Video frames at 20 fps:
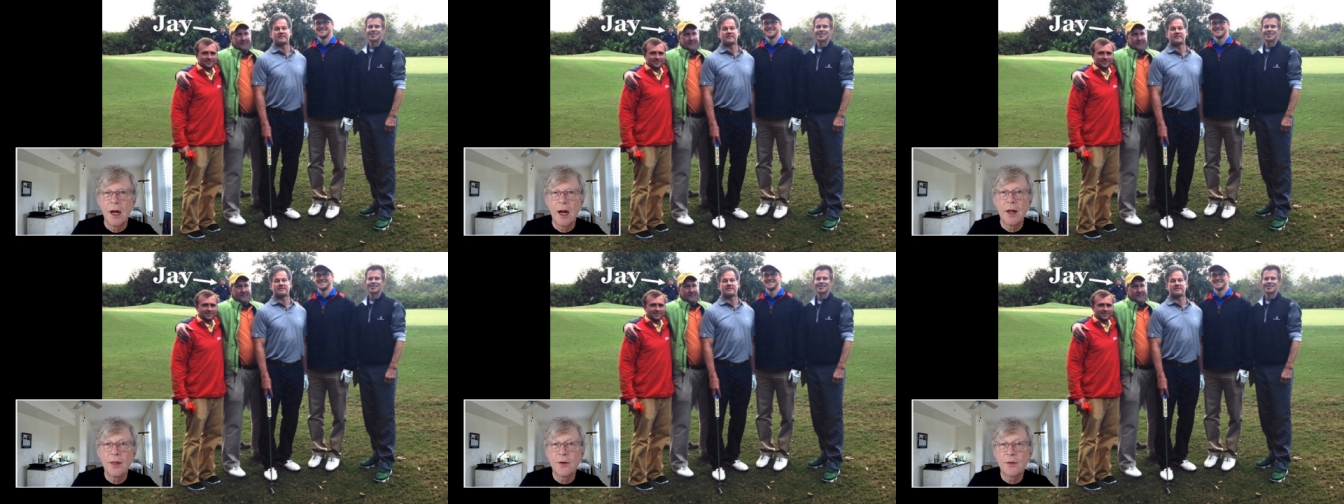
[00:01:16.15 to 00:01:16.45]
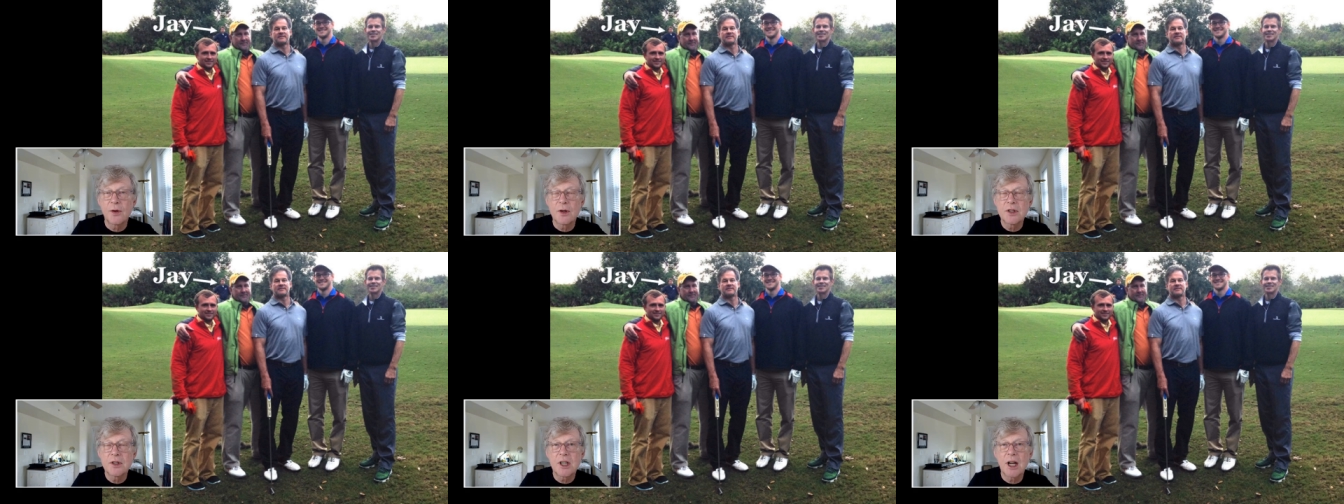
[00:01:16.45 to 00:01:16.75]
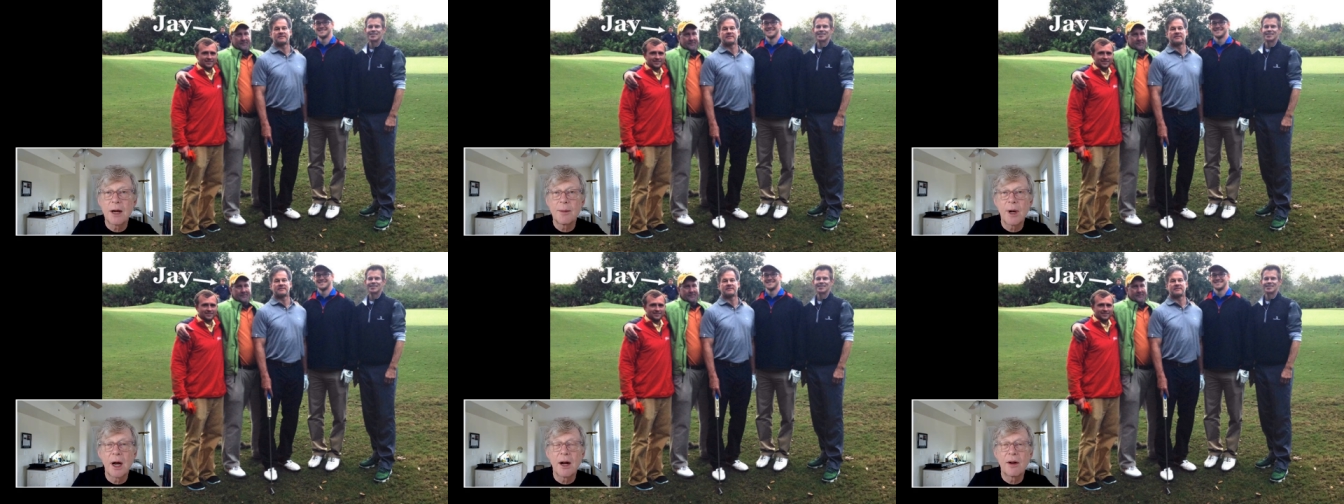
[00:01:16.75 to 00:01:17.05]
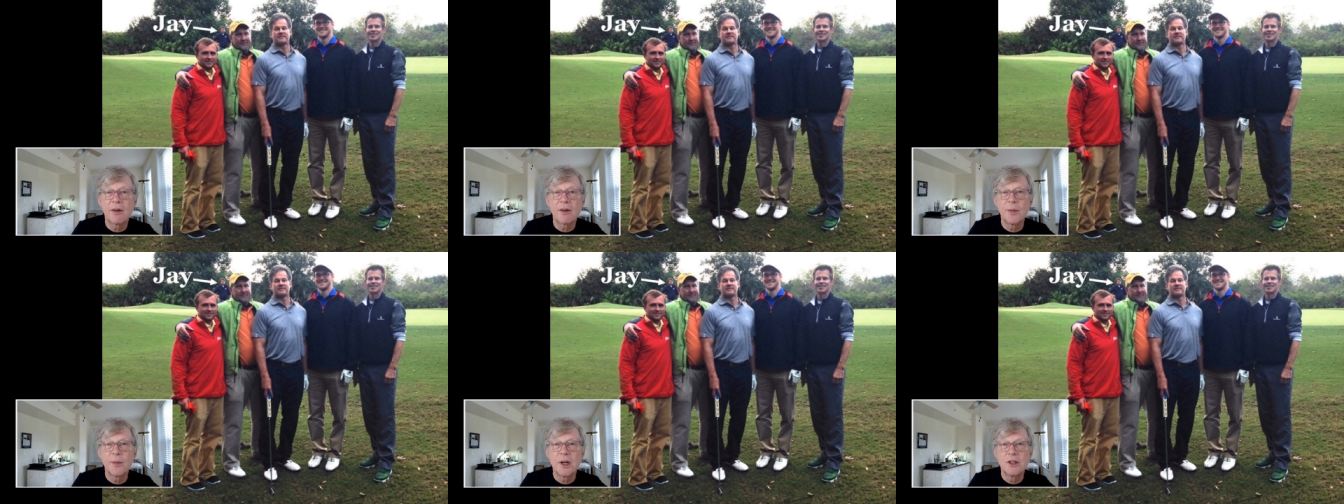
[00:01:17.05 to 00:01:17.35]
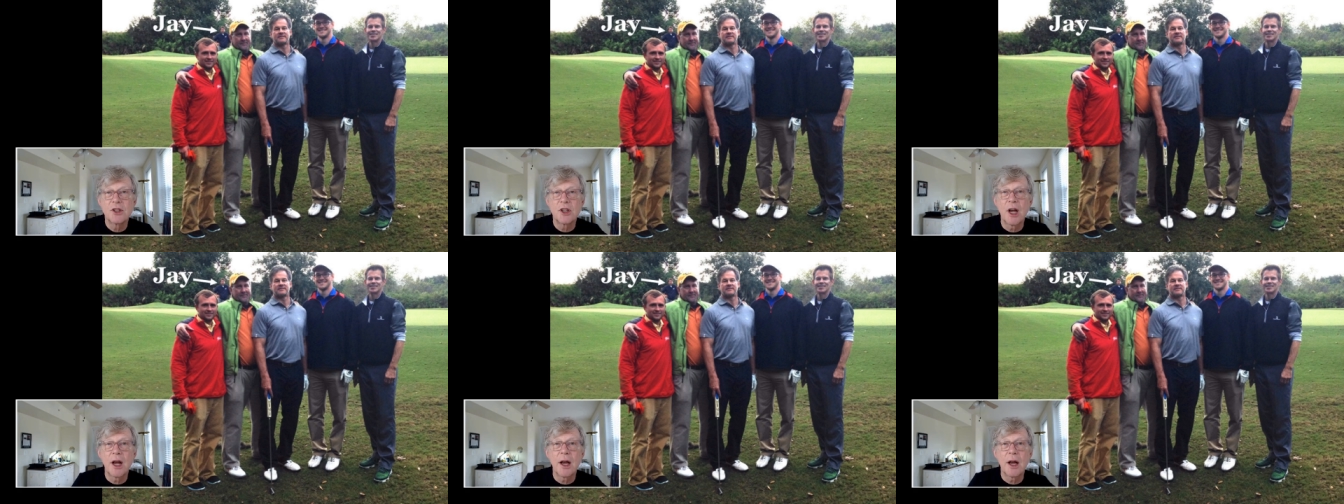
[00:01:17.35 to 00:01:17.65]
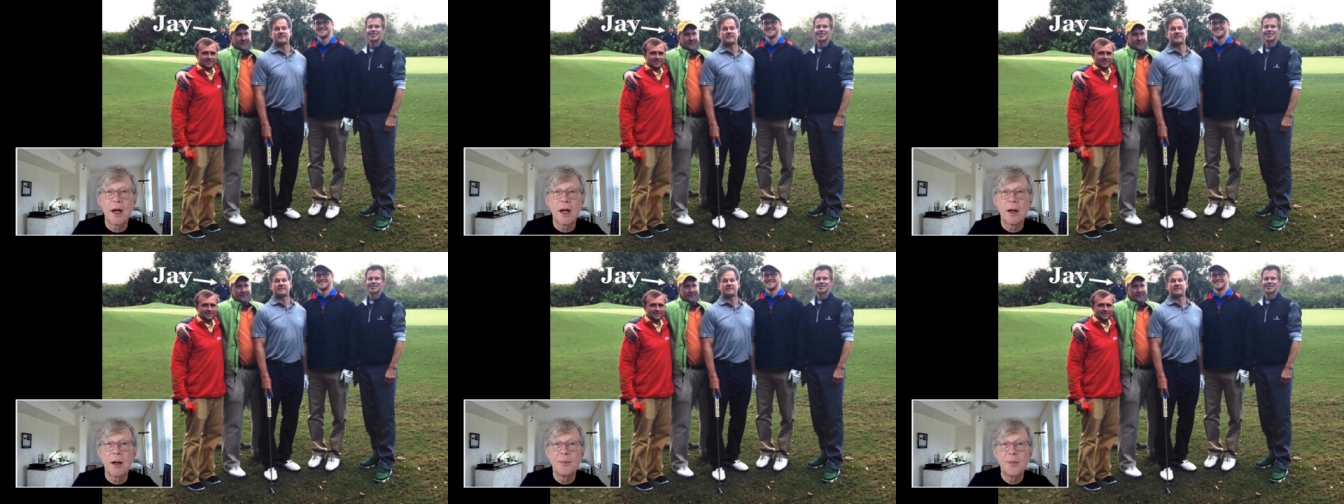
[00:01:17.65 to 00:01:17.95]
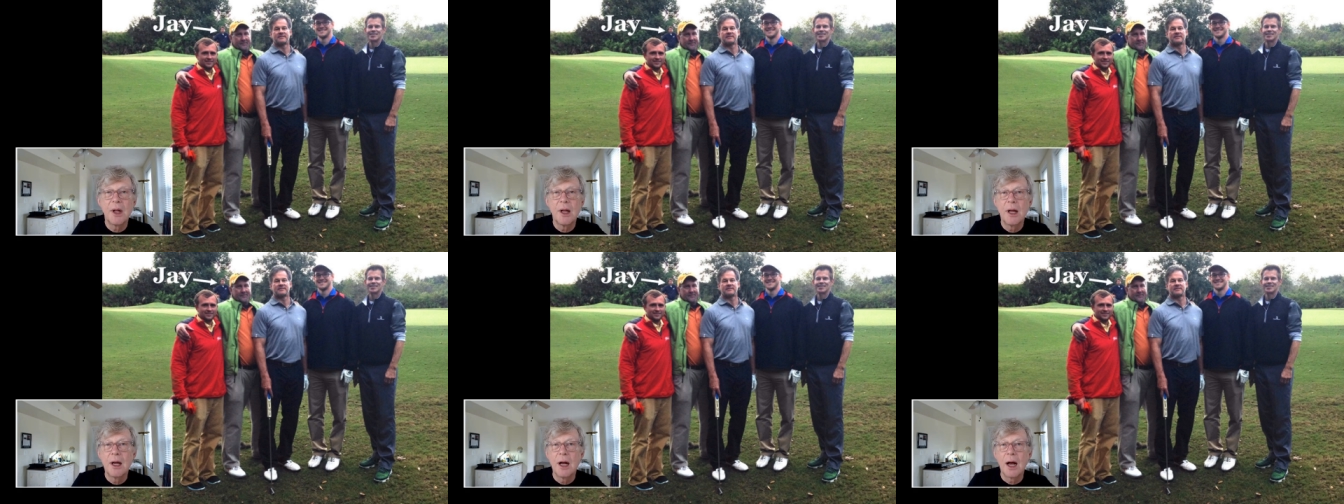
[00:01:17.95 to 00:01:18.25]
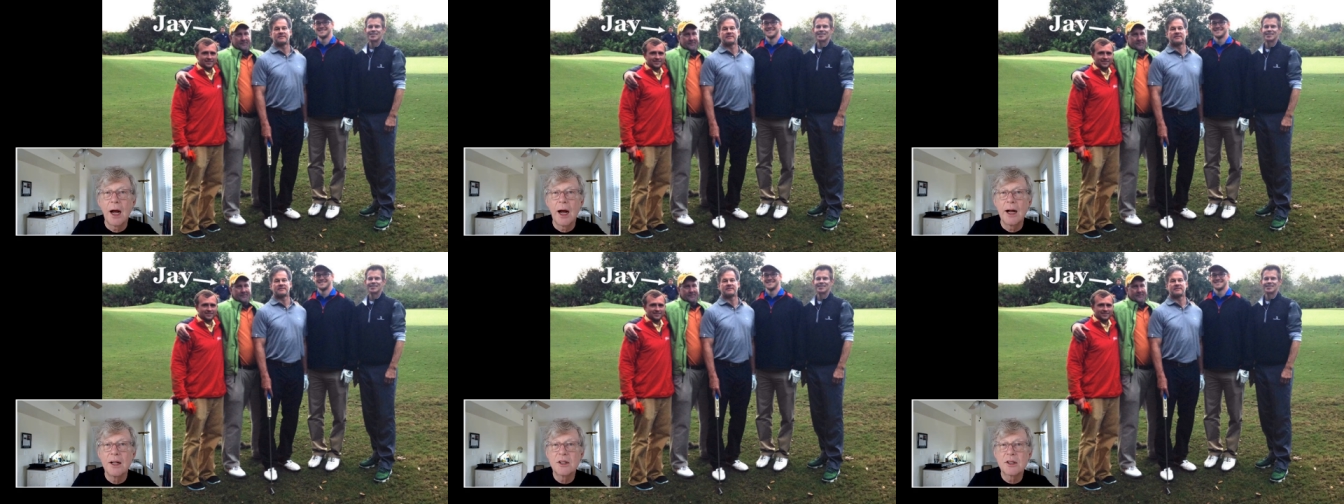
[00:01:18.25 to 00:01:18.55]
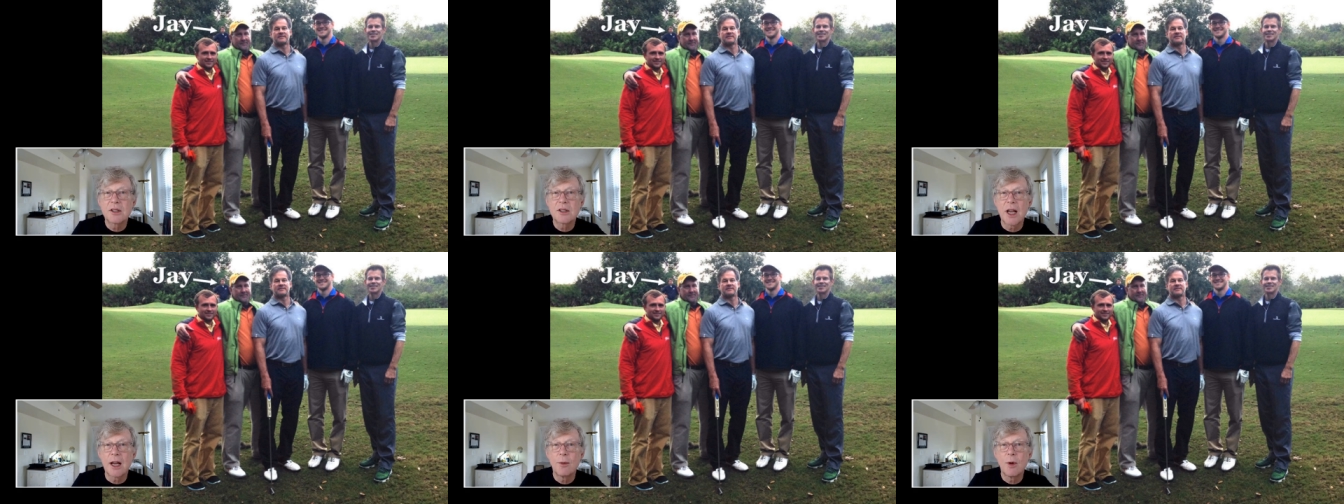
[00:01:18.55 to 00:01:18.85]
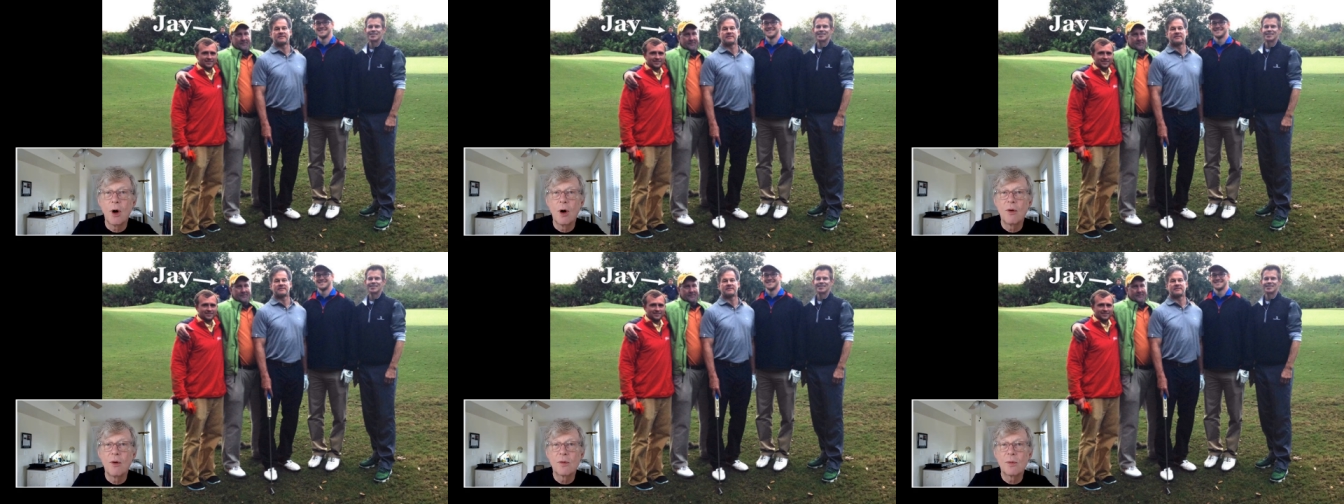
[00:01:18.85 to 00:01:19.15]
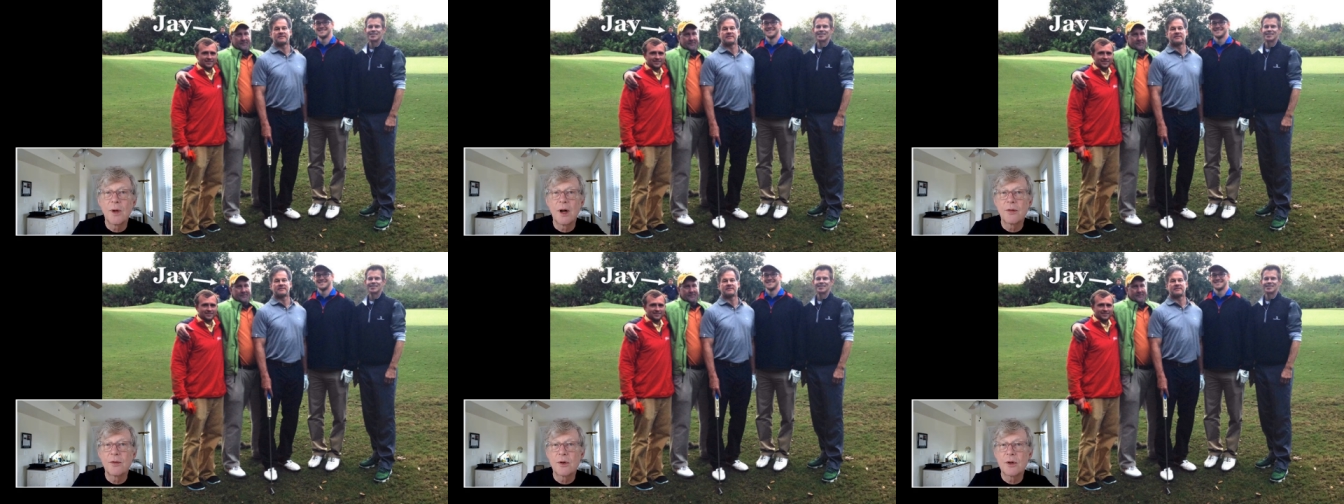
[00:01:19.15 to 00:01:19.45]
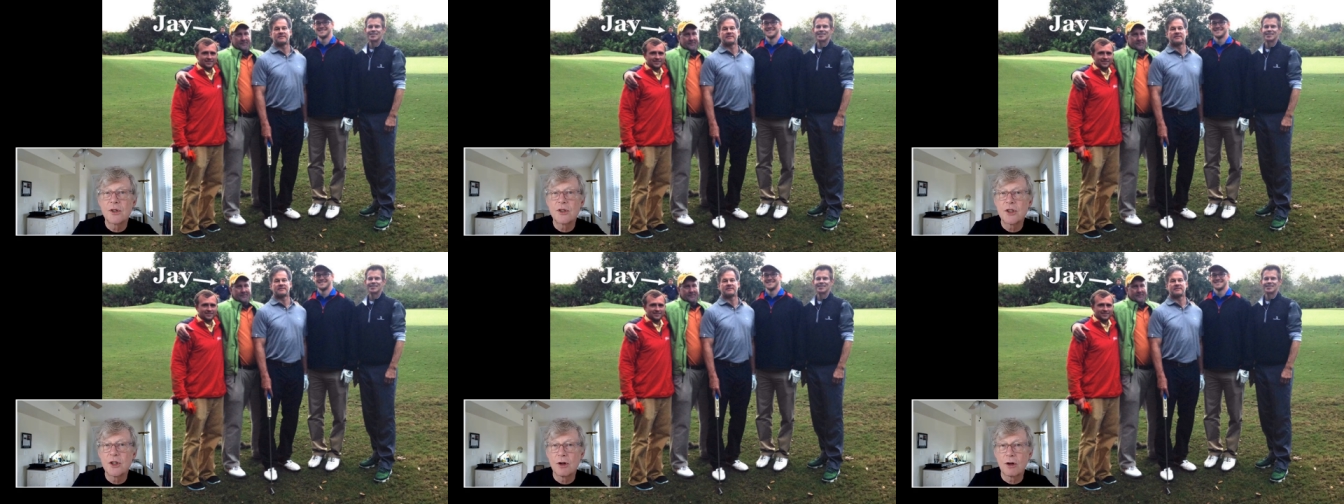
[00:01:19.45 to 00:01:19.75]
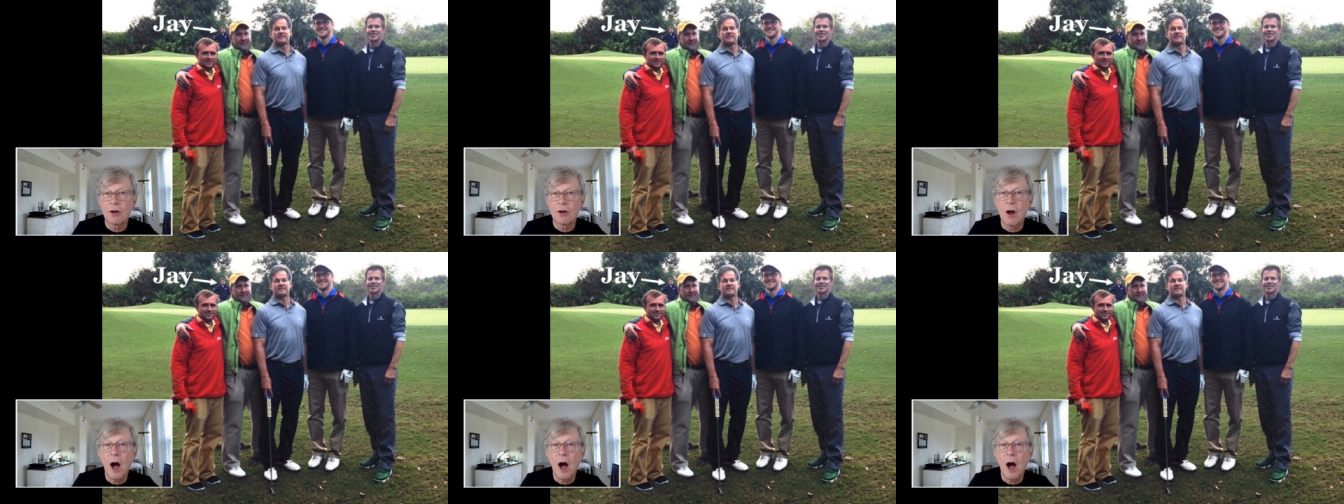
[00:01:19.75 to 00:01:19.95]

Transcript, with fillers: And the first time I ever met Jay, I just came home from my first year of